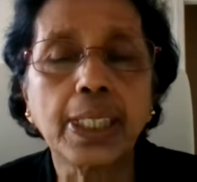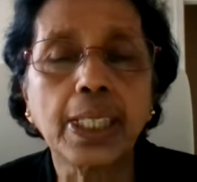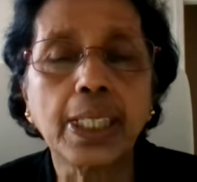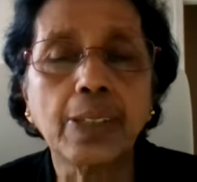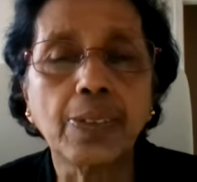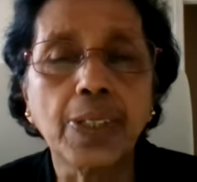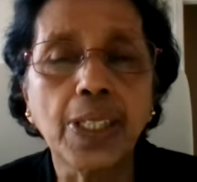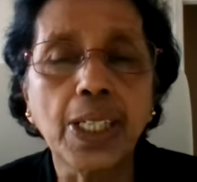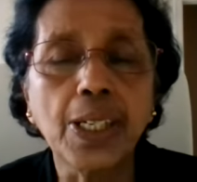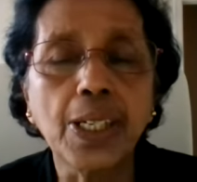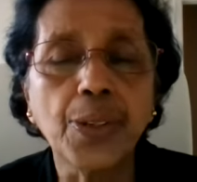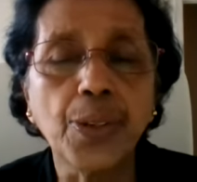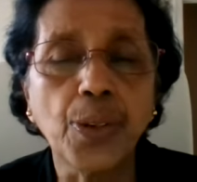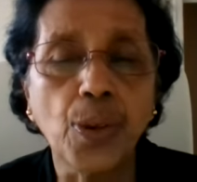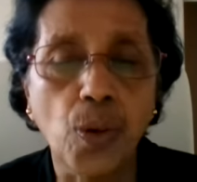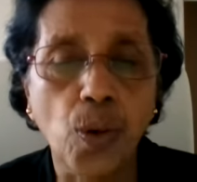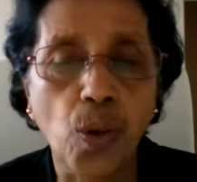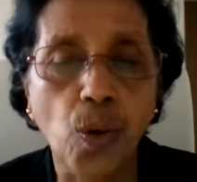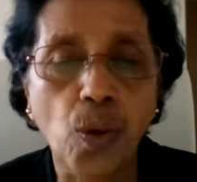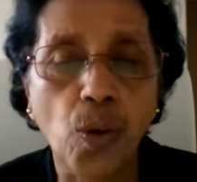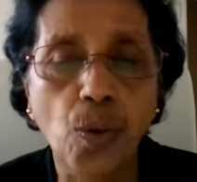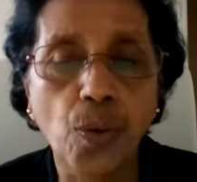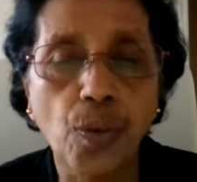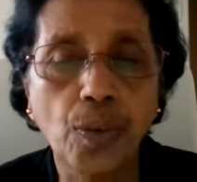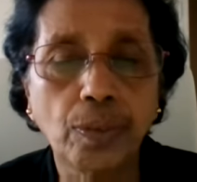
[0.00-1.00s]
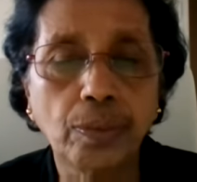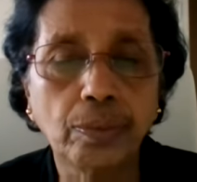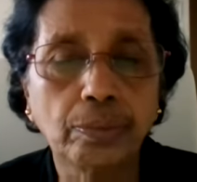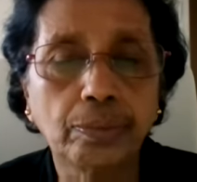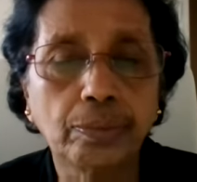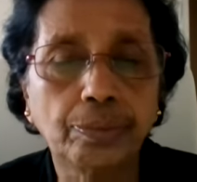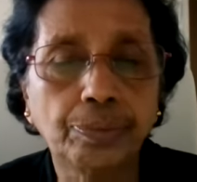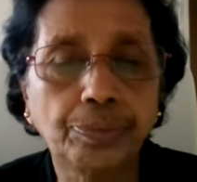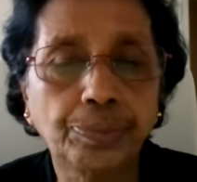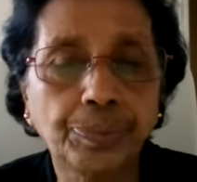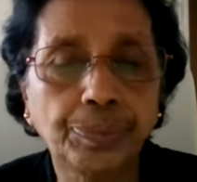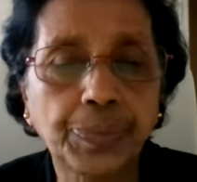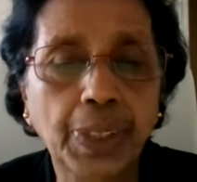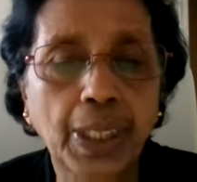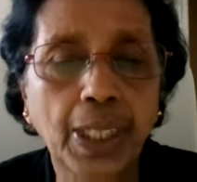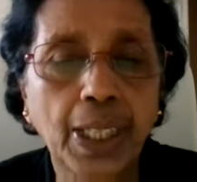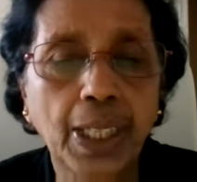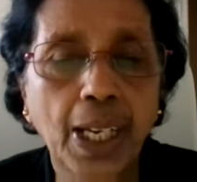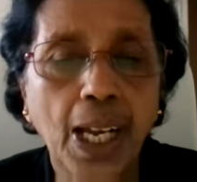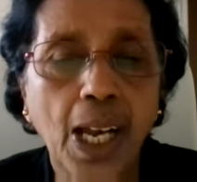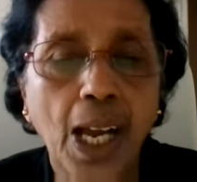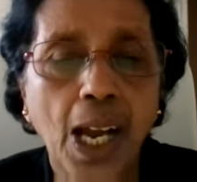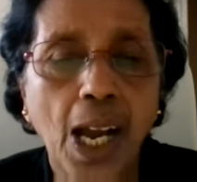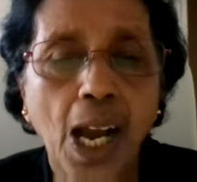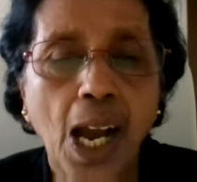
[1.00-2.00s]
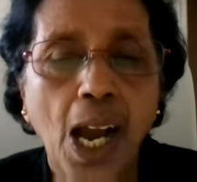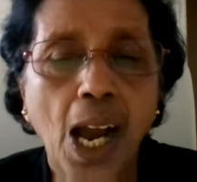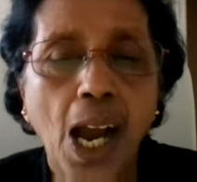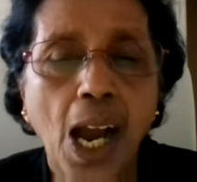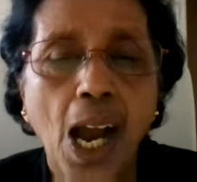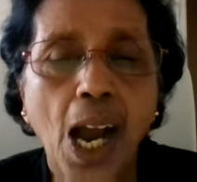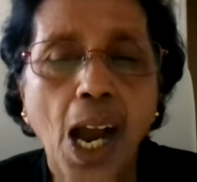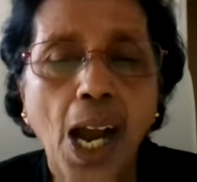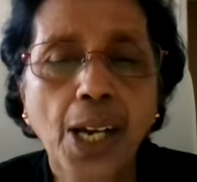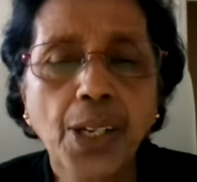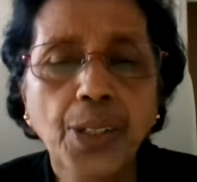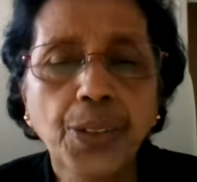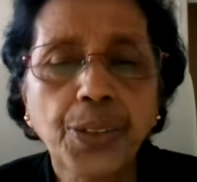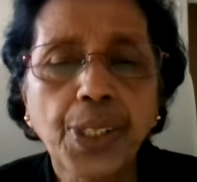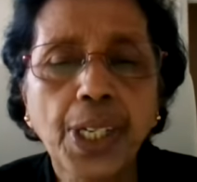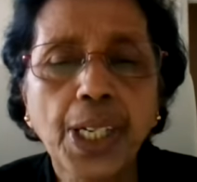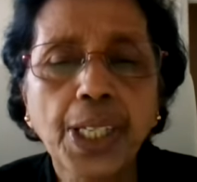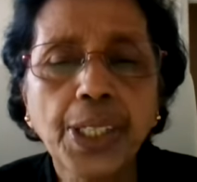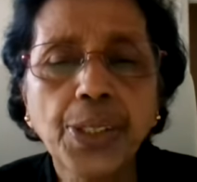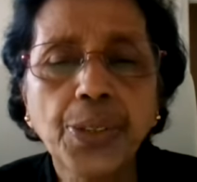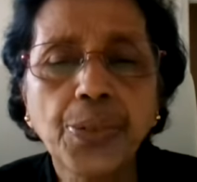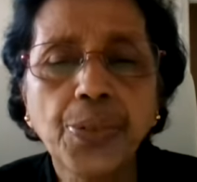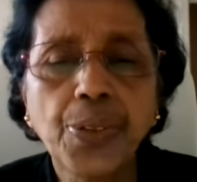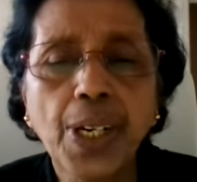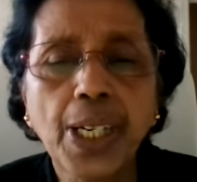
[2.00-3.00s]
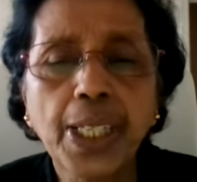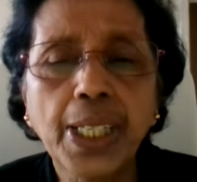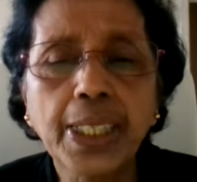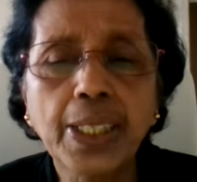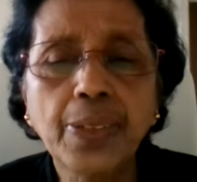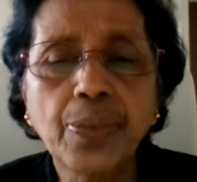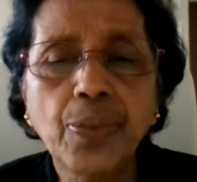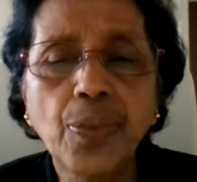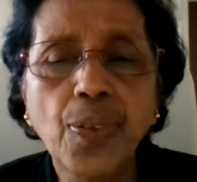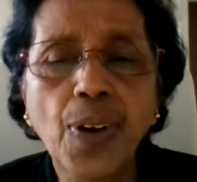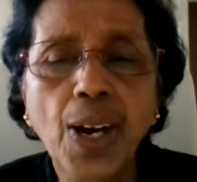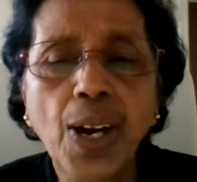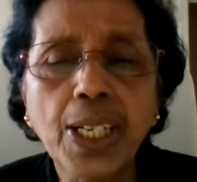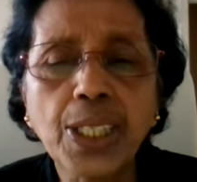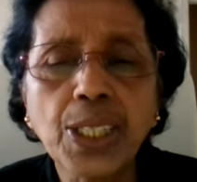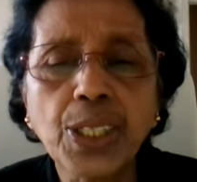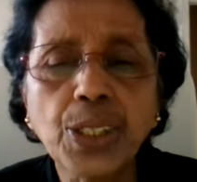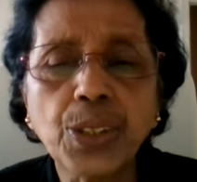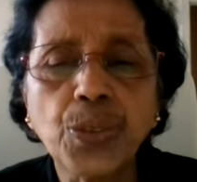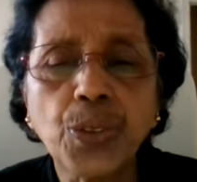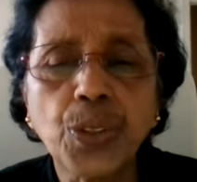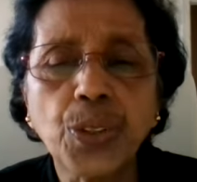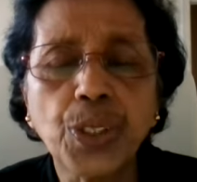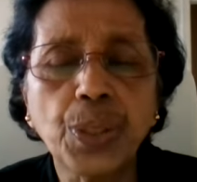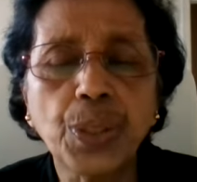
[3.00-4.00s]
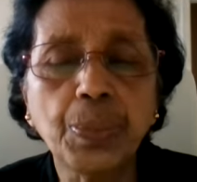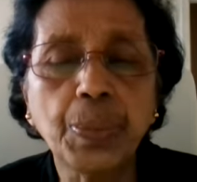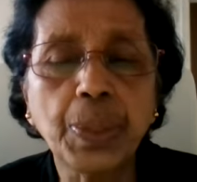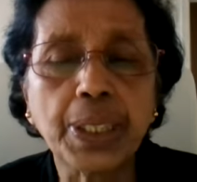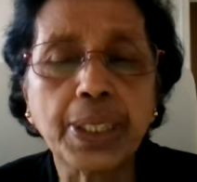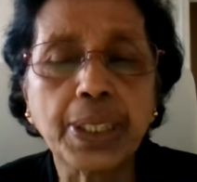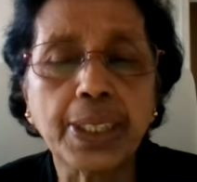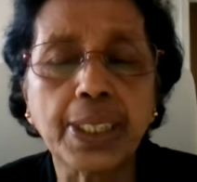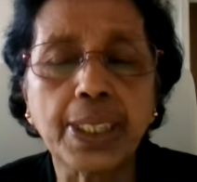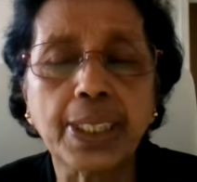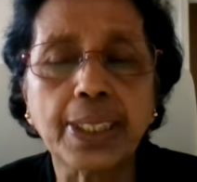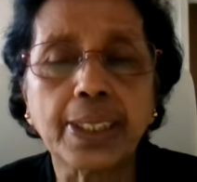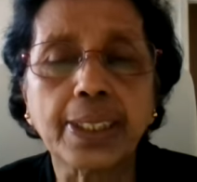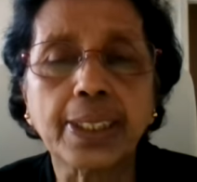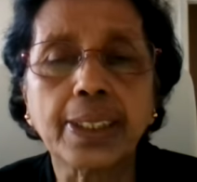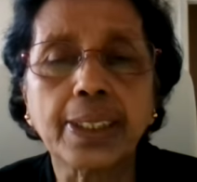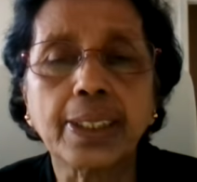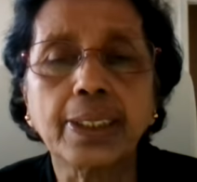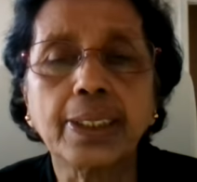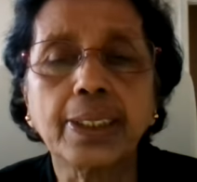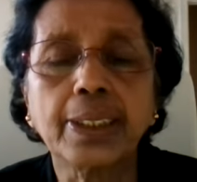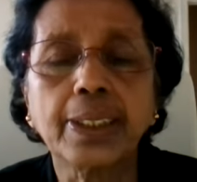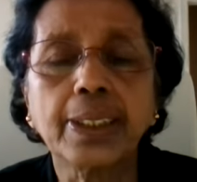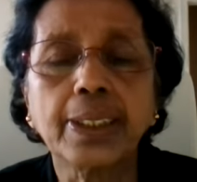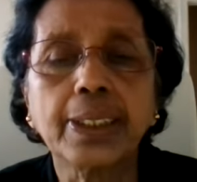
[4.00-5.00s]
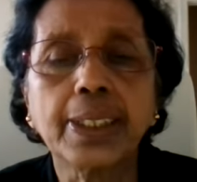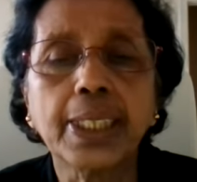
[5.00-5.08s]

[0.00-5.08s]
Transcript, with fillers: They will know. Are you trying to find funds for your business?